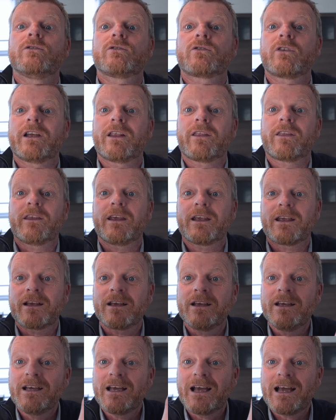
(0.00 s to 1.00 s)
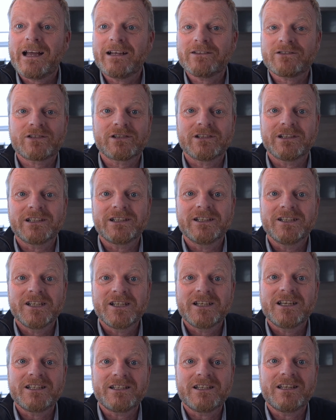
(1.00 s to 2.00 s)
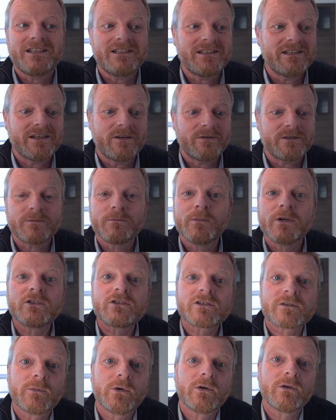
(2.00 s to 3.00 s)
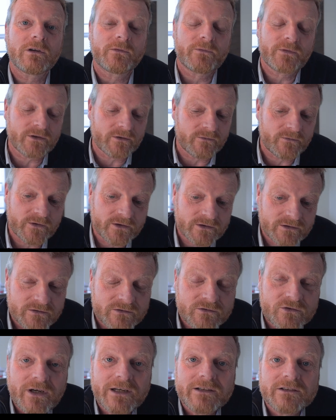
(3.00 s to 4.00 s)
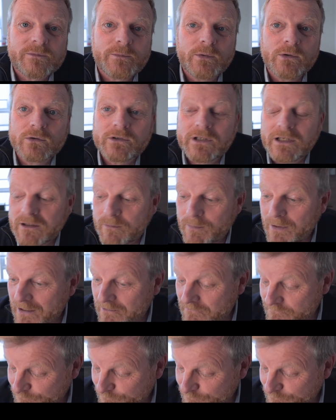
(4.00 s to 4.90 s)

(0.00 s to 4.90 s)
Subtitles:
great thing, actually, you know, is much smaller for transporting about.